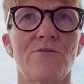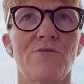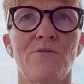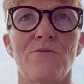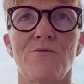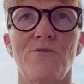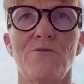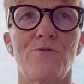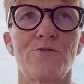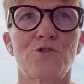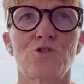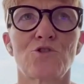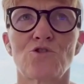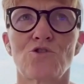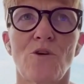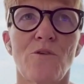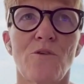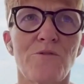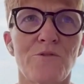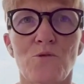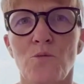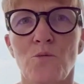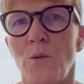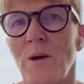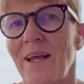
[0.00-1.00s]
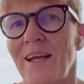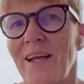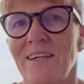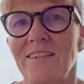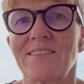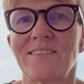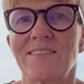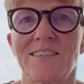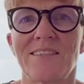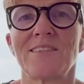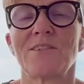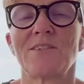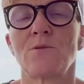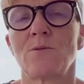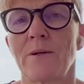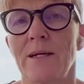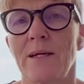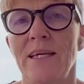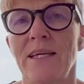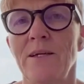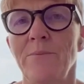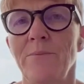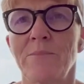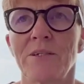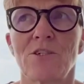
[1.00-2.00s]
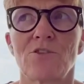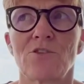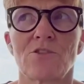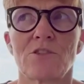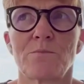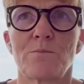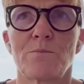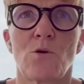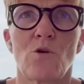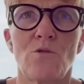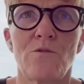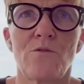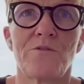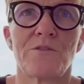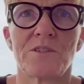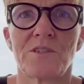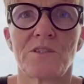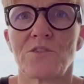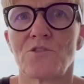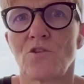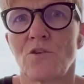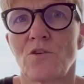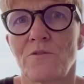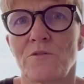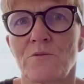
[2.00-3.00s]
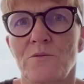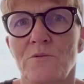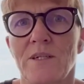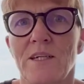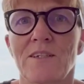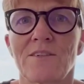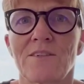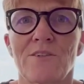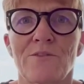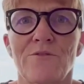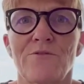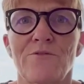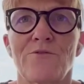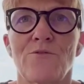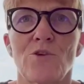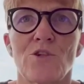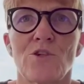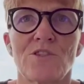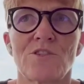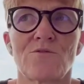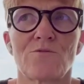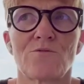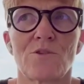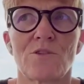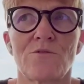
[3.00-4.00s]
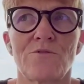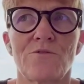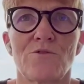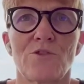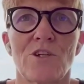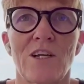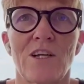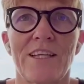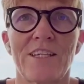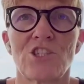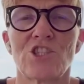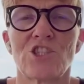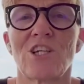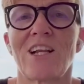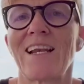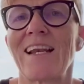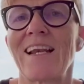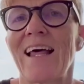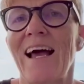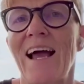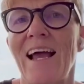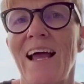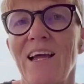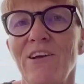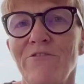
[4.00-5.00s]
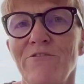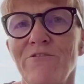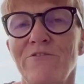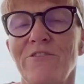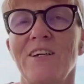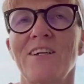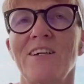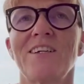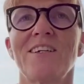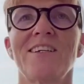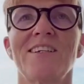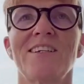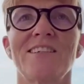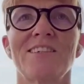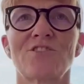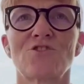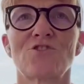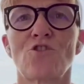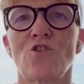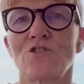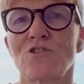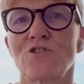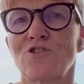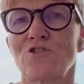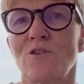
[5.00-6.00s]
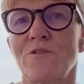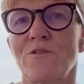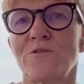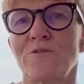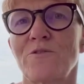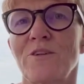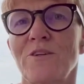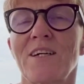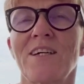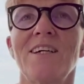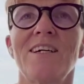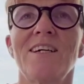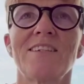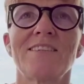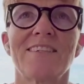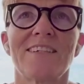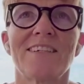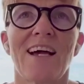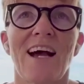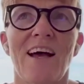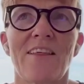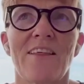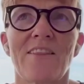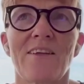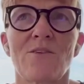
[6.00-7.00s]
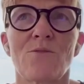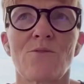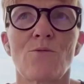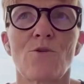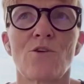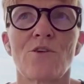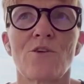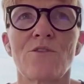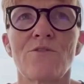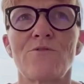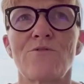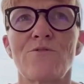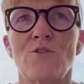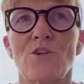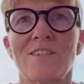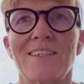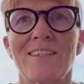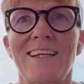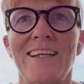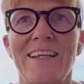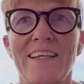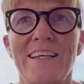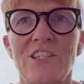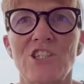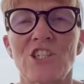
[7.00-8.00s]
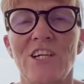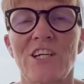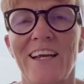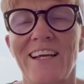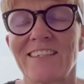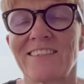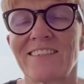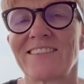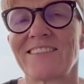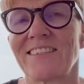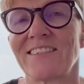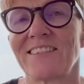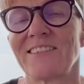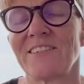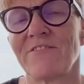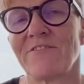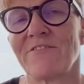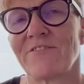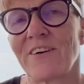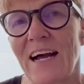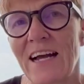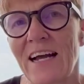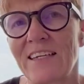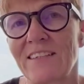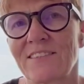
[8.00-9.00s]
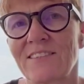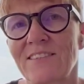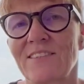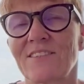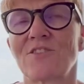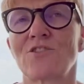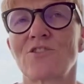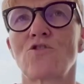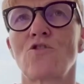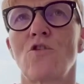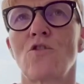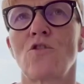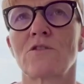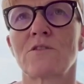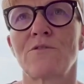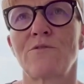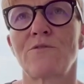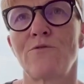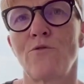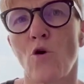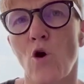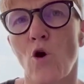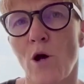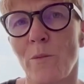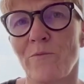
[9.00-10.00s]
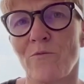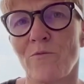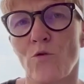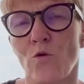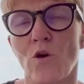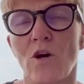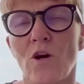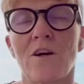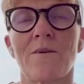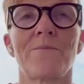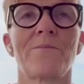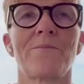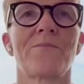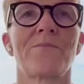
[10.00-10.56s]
softwares in a way, because both is software. The first one for Ledger Live is called software. The other one for the Ledger as the device is called firmware.